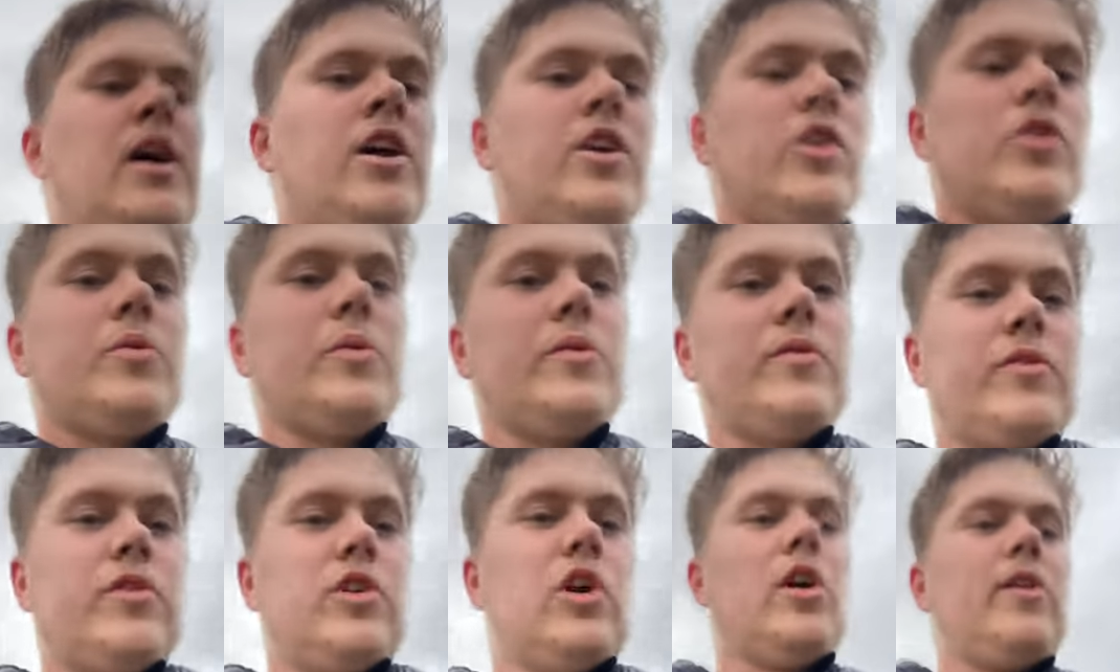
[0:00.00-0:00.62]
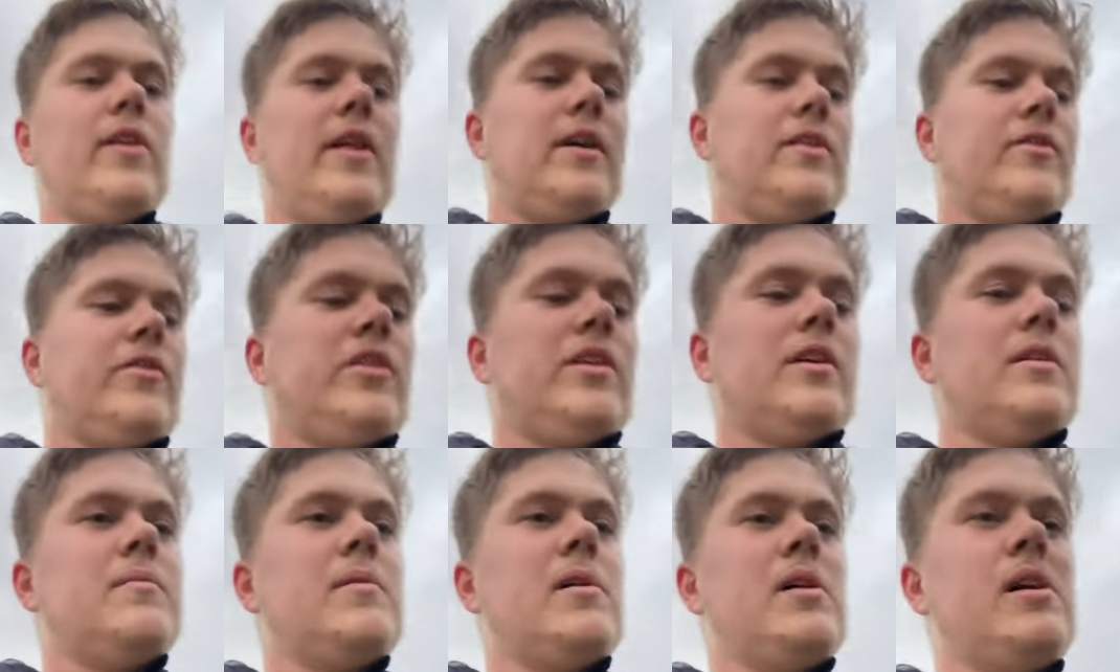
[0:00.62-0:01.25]
So if you've got that
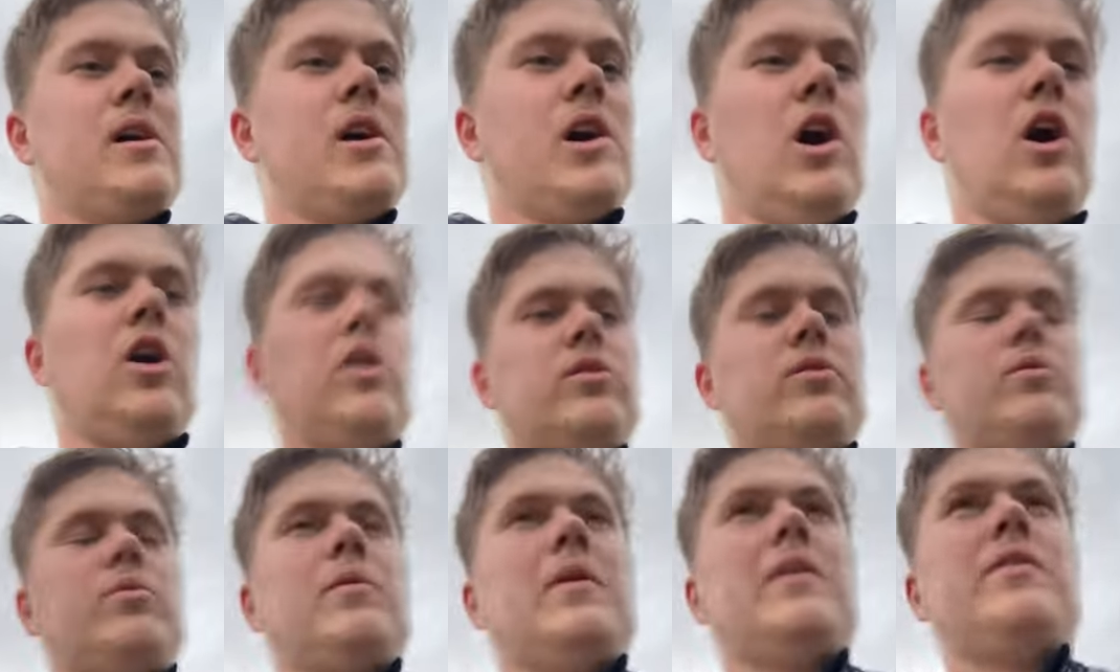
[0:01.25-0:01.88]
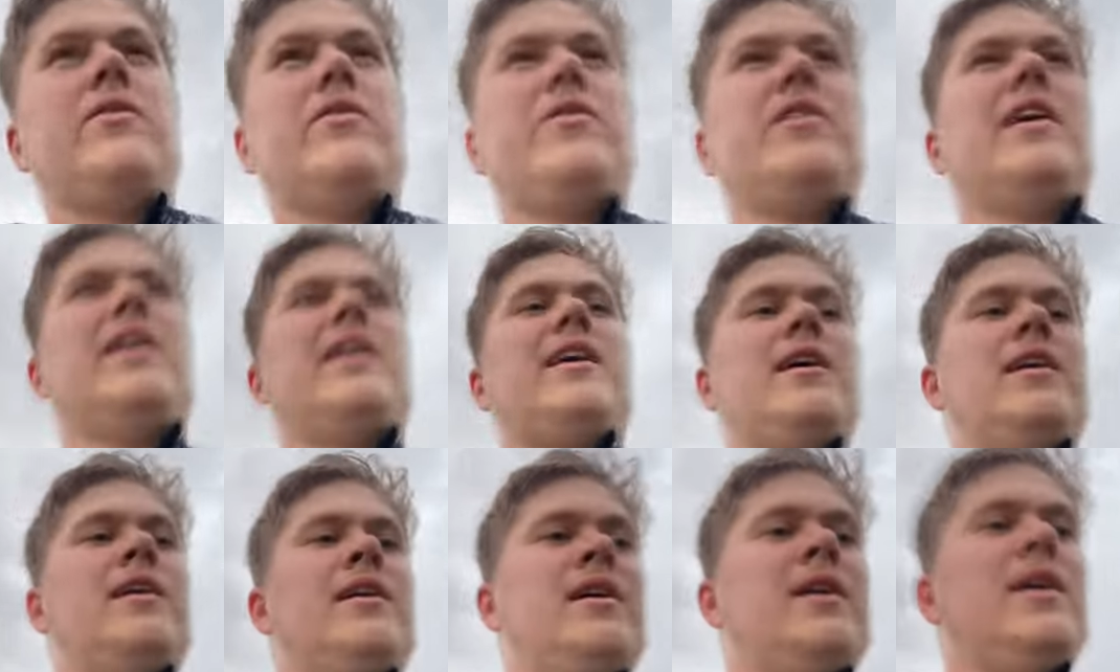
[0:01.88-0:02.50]
team on Wednesday,
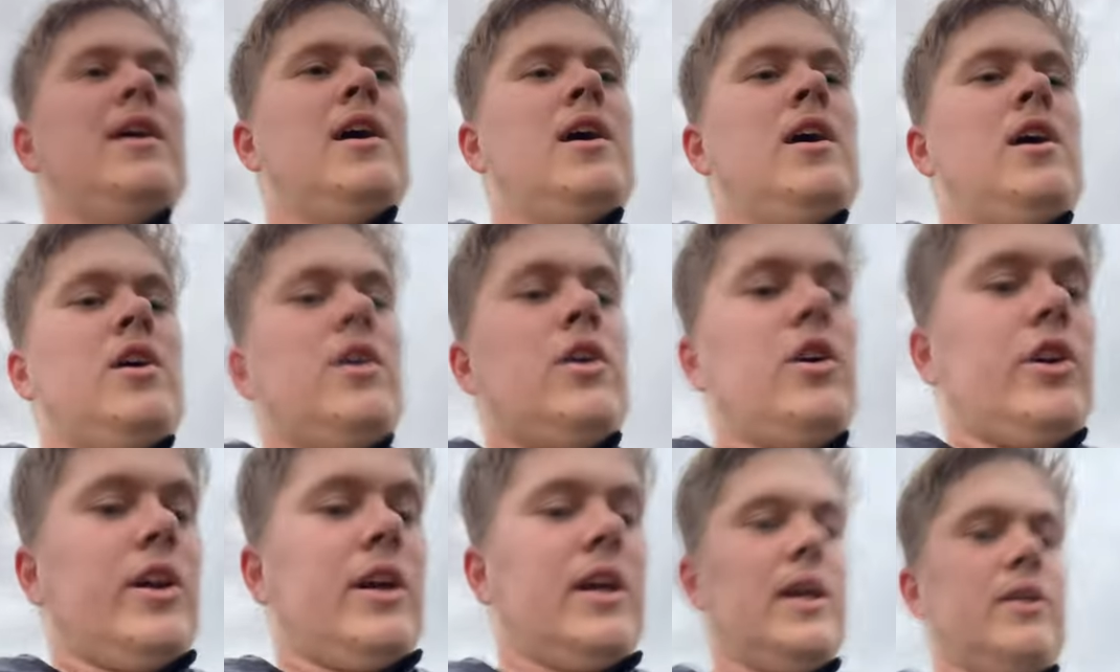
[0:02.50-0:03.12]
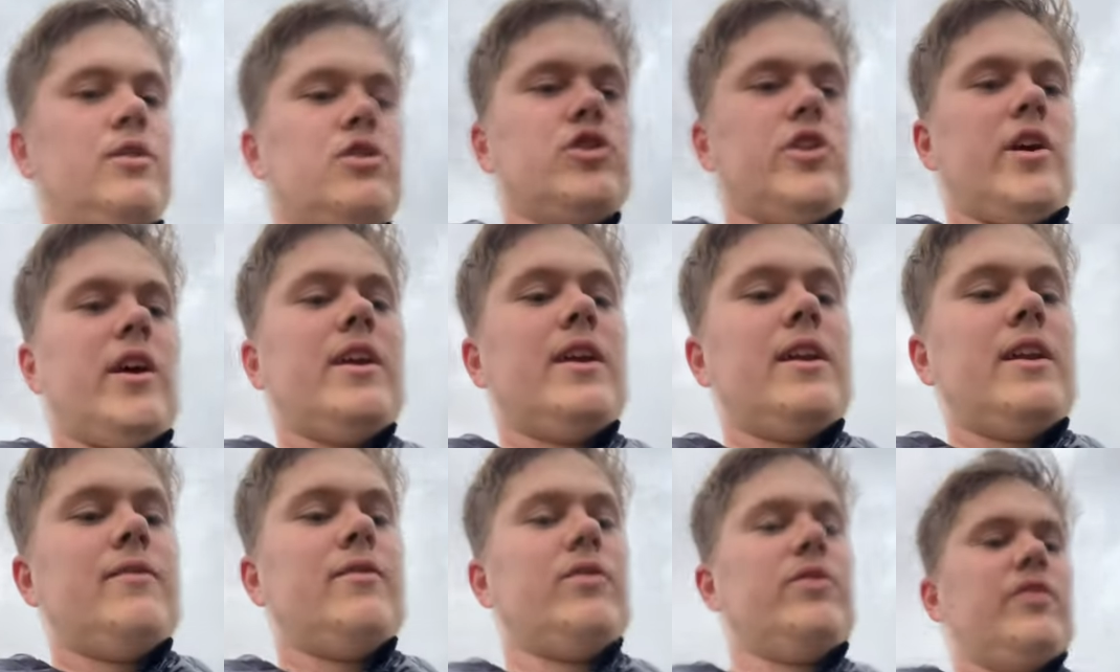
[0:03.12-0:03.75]
I'm going to keep training
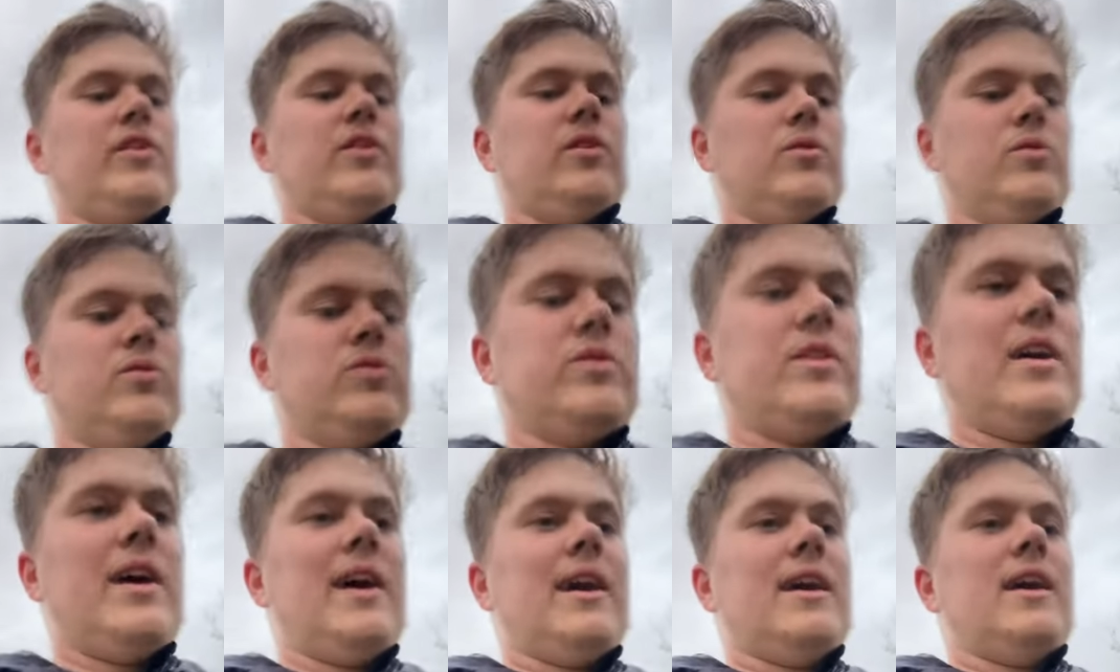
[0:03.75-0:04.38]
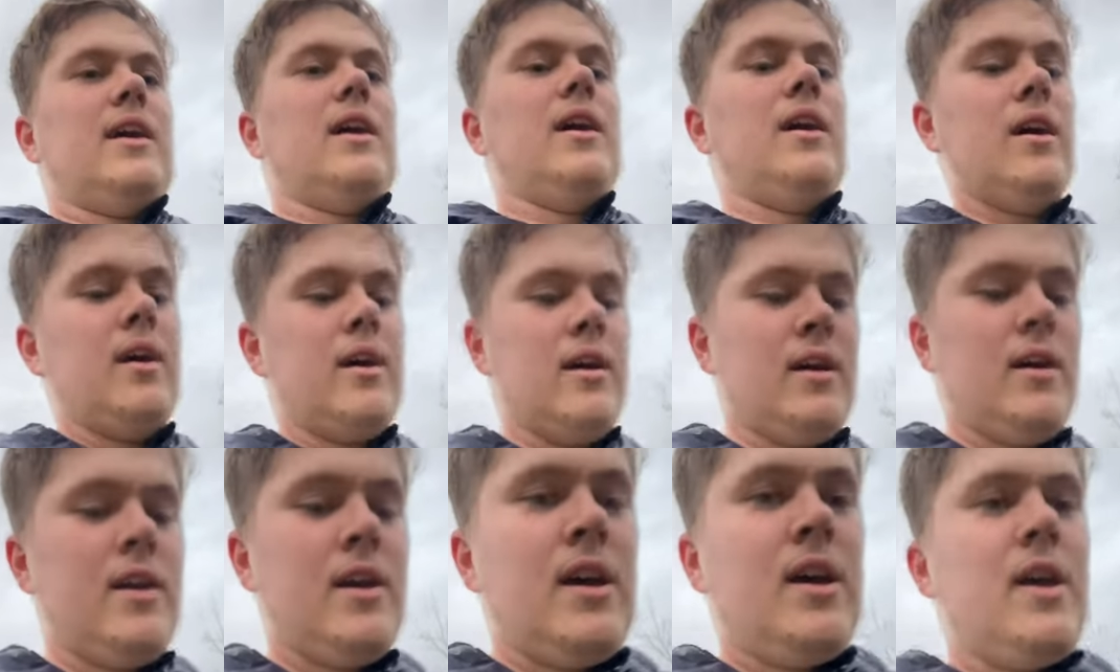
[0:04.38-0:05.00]
every single day.
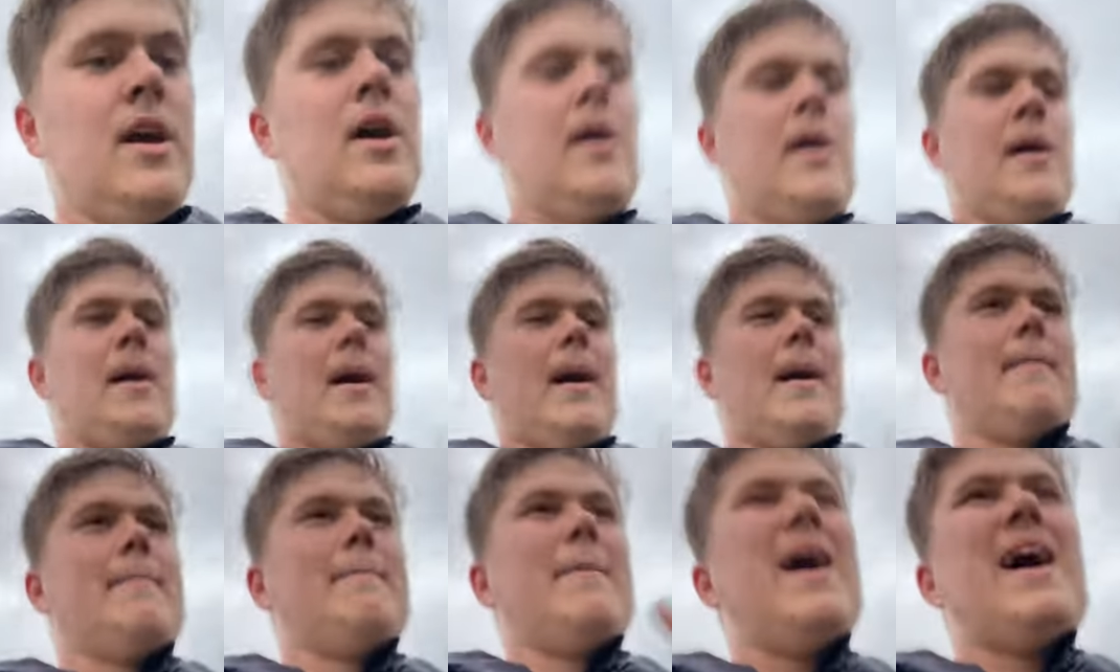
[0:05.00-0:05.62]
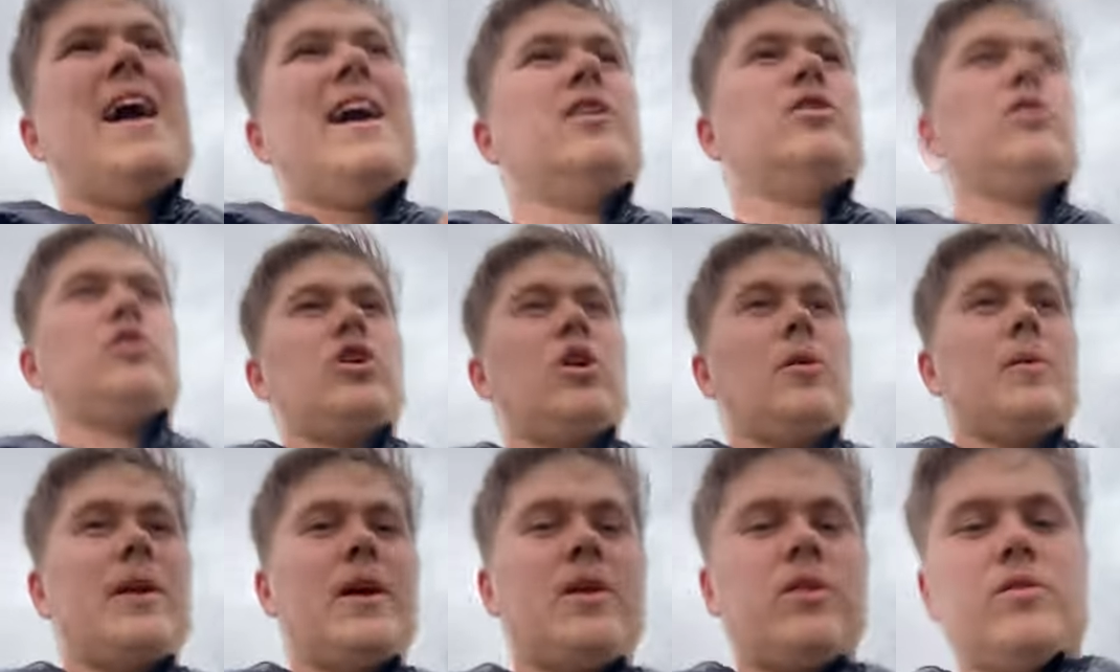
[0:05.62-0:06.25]
I might end up
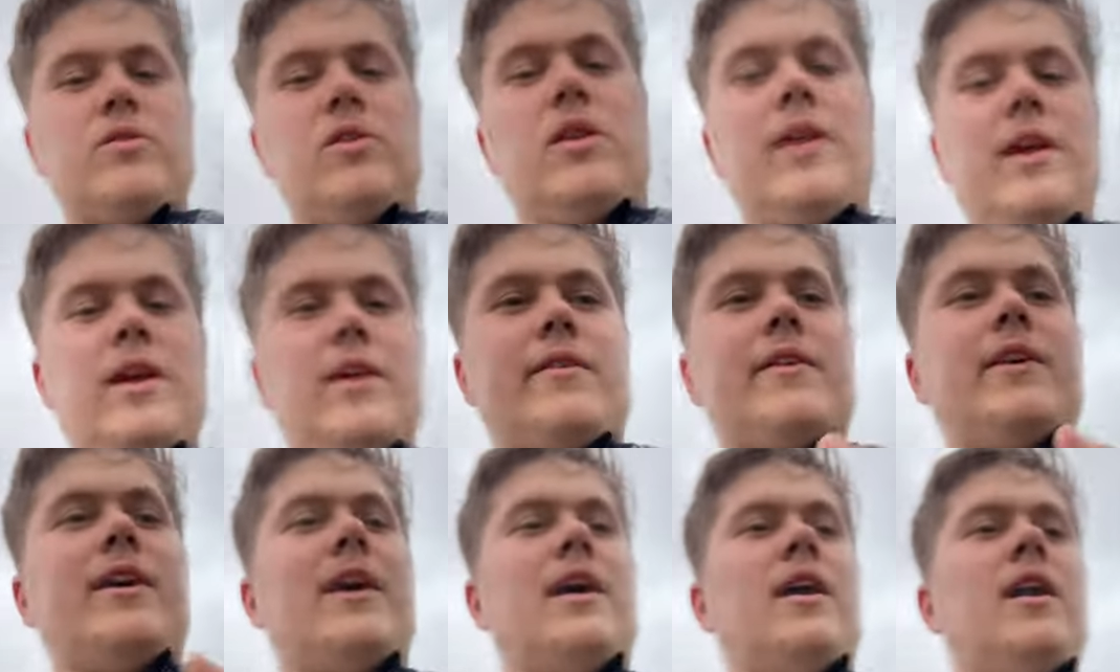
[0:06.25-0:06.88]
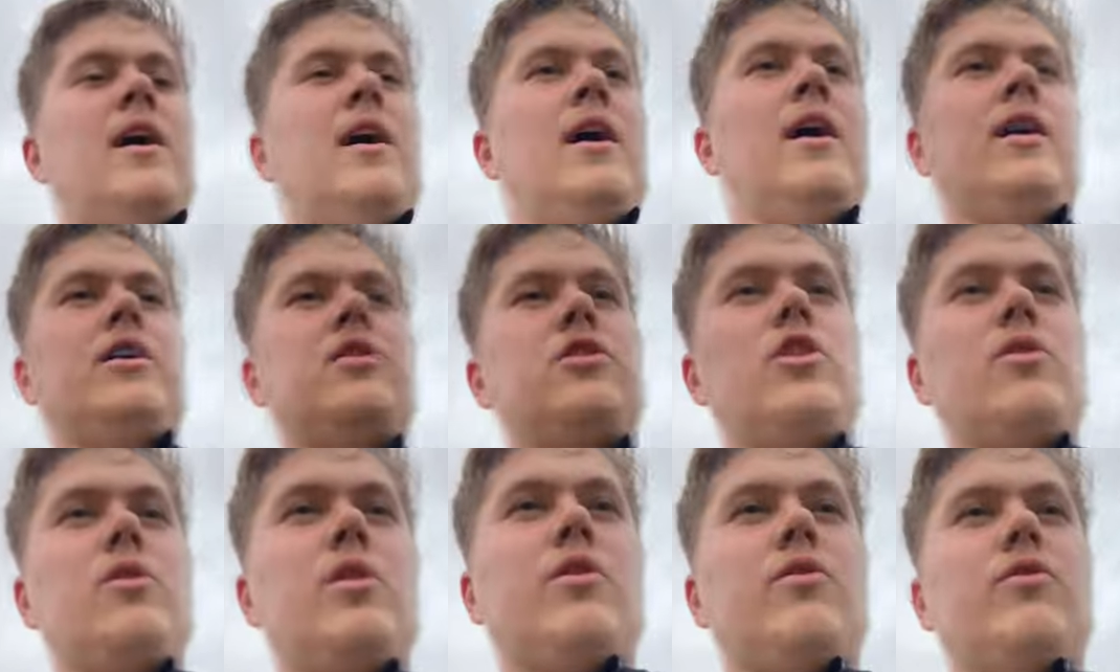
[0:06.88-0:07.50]
going out later again and
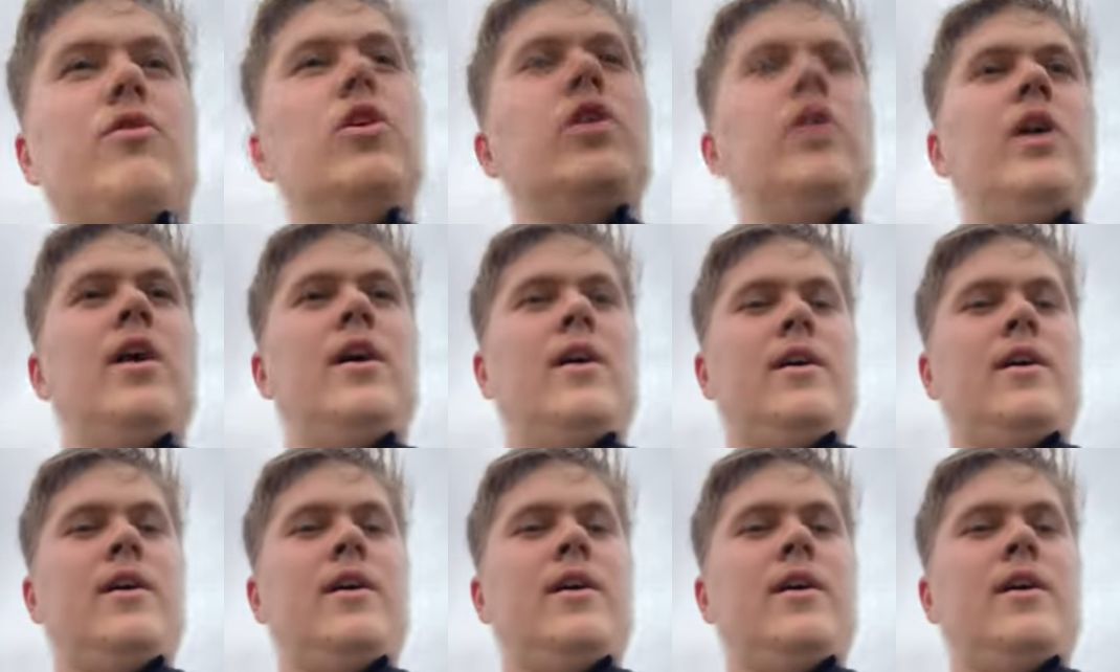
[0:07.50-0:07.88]
doing a run.